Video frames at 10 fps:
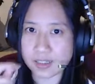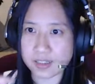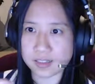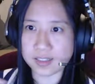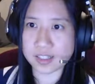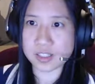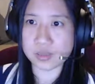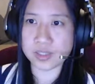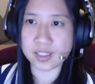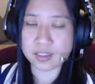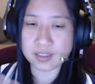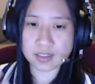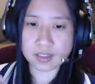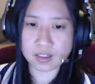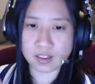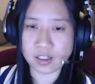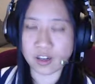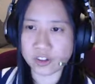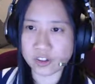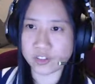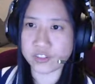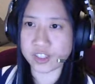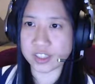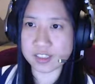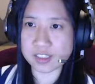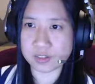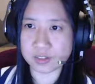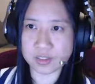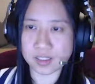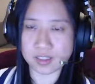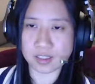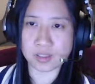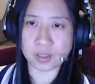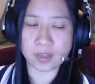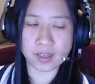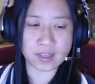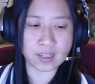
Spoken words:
there's really a lot of things to do in Tatoeba,